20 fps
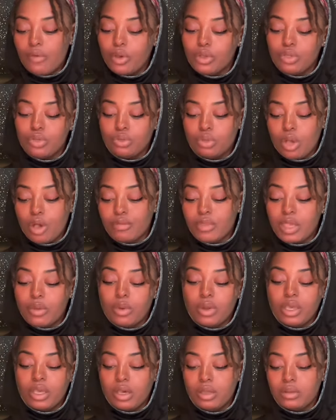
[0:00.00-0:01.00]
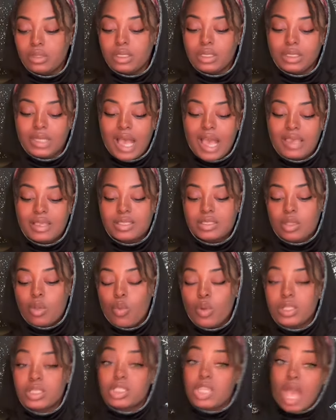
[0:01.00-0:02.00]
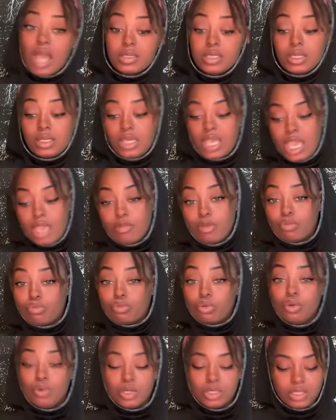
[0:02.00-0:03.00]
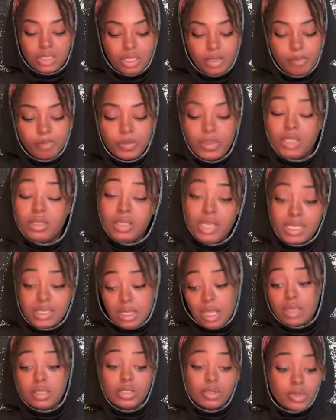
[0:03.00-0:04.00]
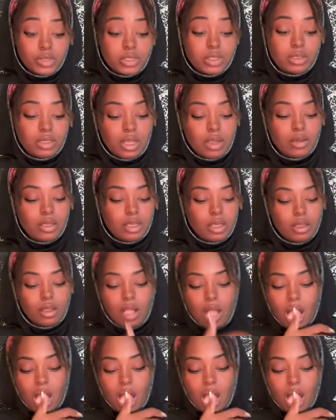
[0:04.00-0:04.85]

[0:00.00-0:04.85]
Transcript: or you know if they were healthy or not, and someone toxic came and ruined it. That's also a scenario.